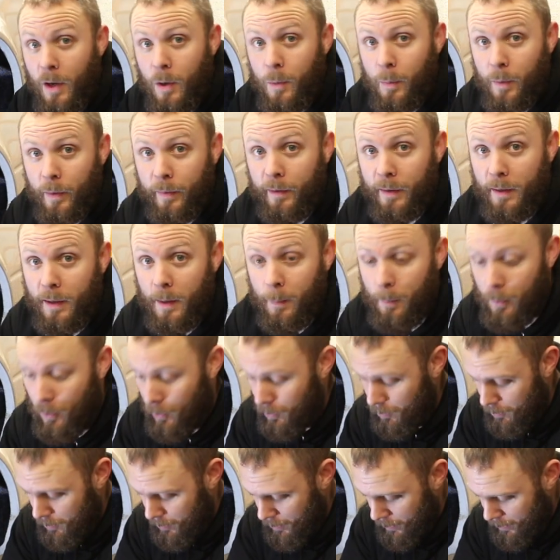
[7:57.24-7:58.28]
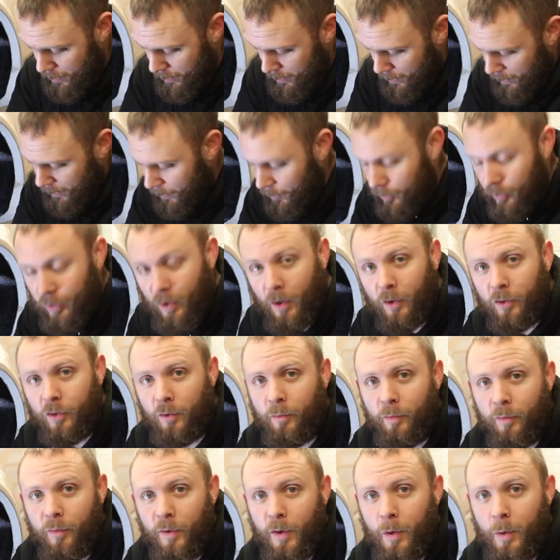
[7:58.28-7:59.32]
open the nipple, Suck
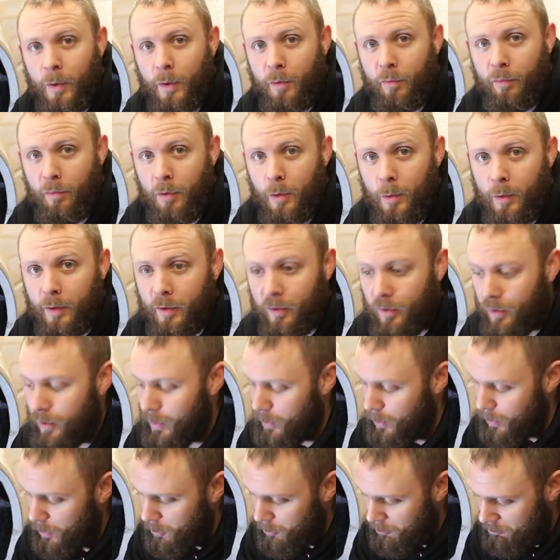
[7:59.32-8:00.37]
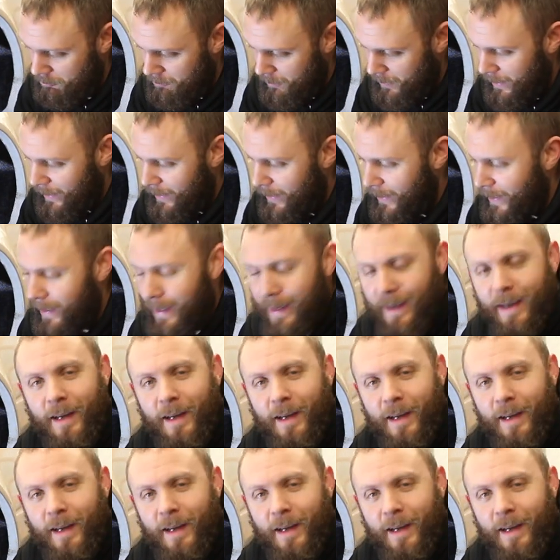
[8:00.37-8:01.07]
some fluid through until it